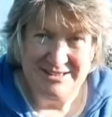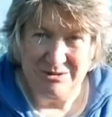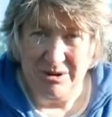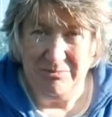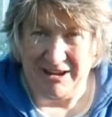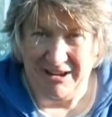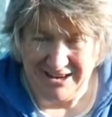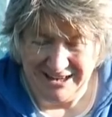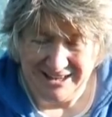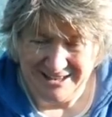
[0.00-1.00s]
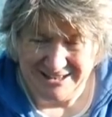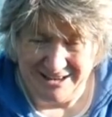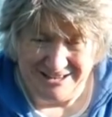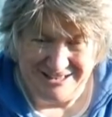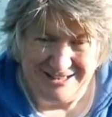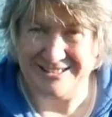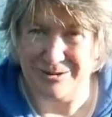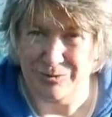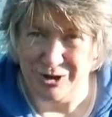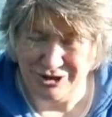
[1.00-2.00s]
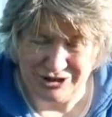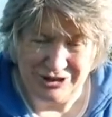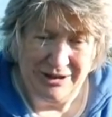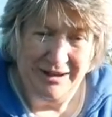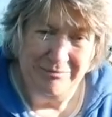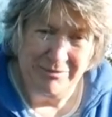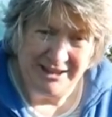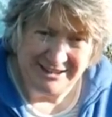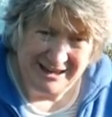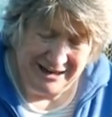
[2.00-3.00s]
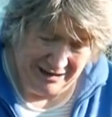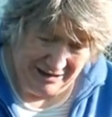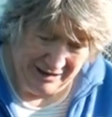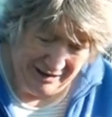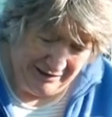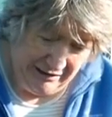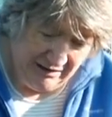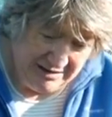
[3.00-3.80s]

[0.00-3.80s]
So I'm now heading inside to wash muddy uh,